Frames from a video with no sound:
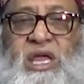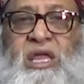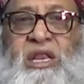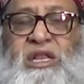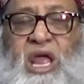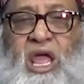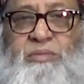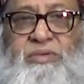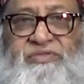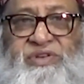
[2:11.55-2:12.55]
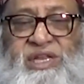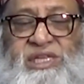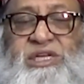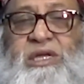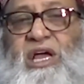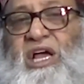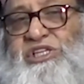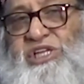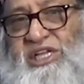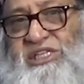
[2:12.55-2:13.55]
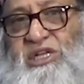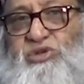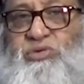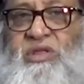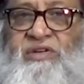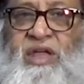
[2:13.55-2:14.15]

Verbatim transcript: a retirement village adjacent to the